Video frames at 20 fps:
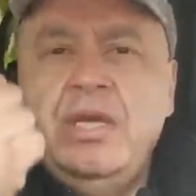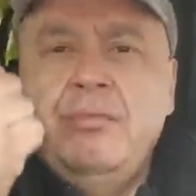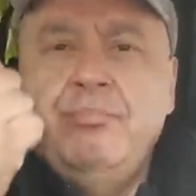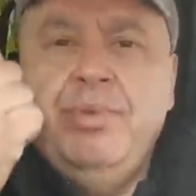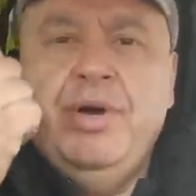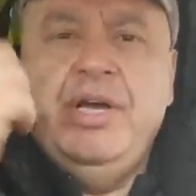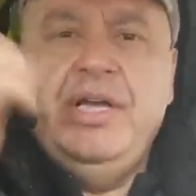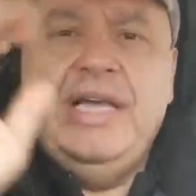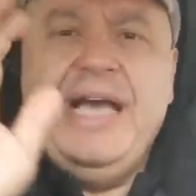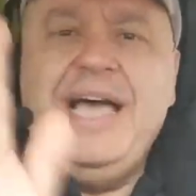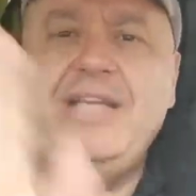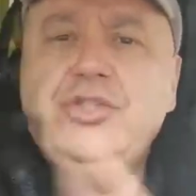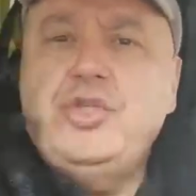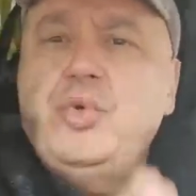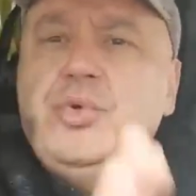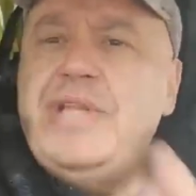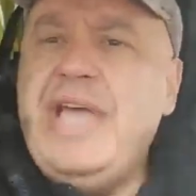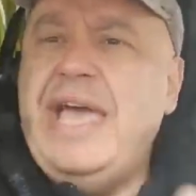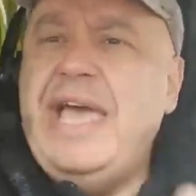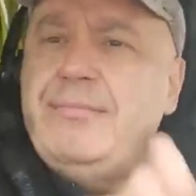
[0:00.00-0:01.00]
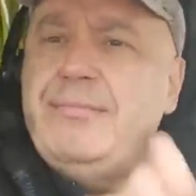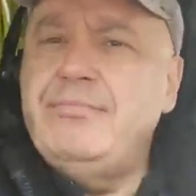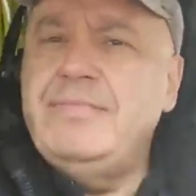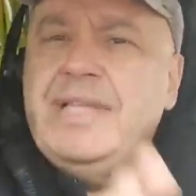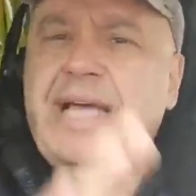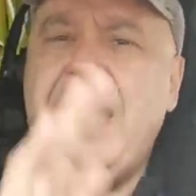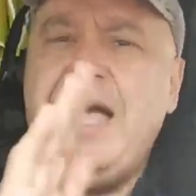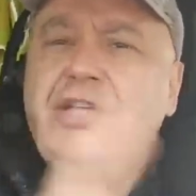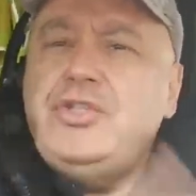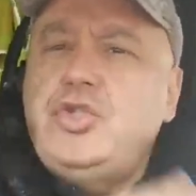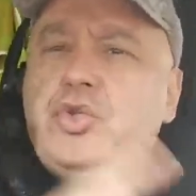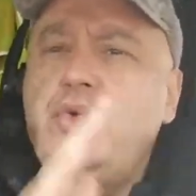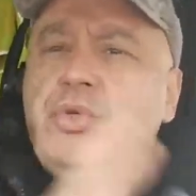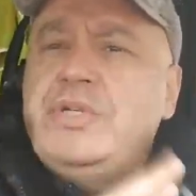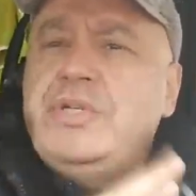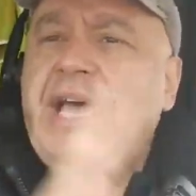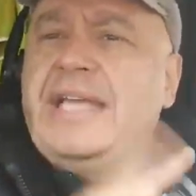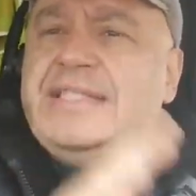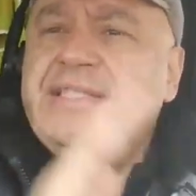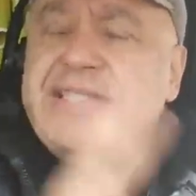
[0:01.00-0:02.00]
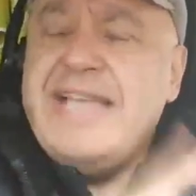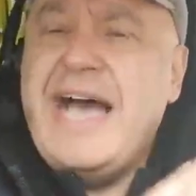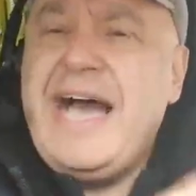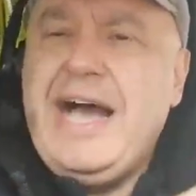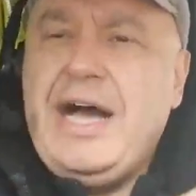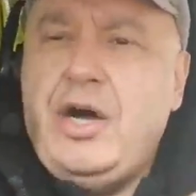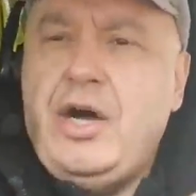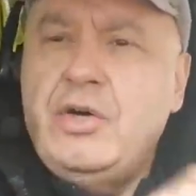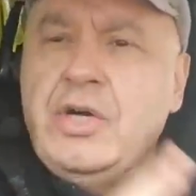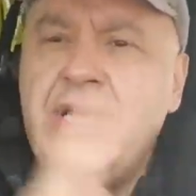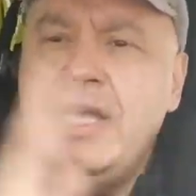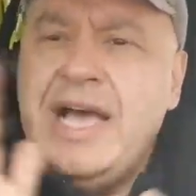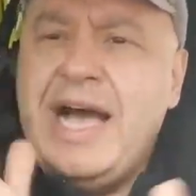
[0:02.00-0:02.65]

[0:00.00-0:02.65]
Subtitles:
But I do that now.